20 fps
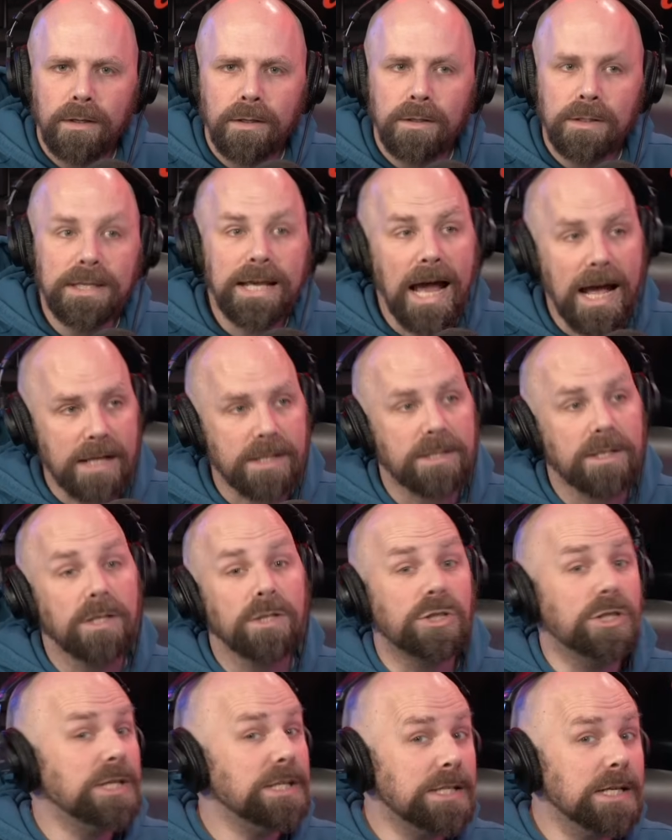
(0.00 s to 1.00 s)
Yes,
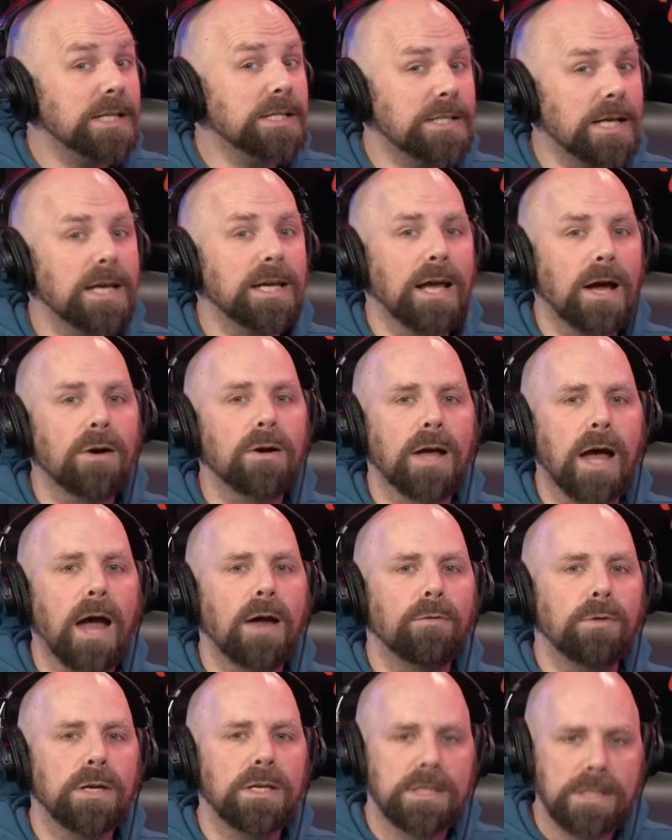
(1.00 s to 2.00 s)
she did take out
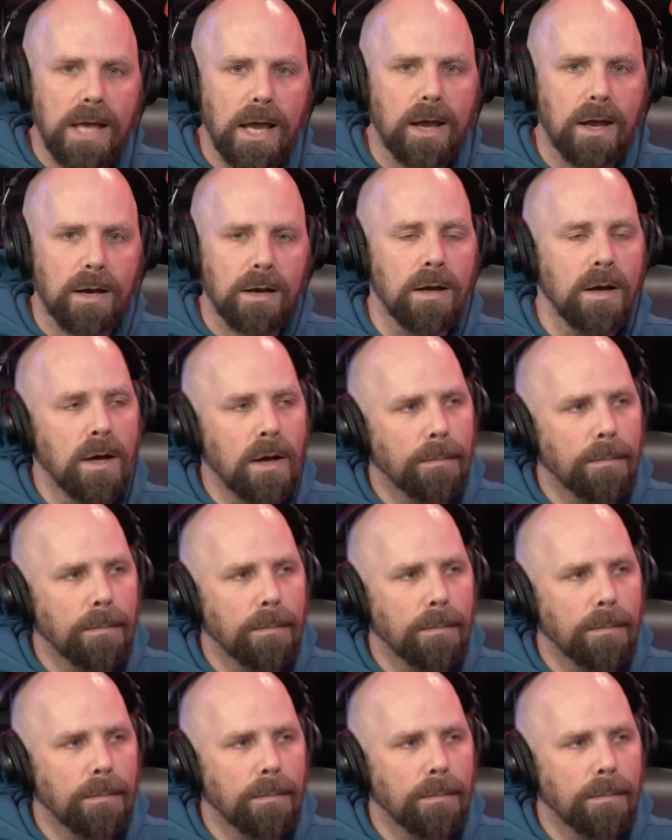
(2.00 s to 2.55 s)
Kairi Sane,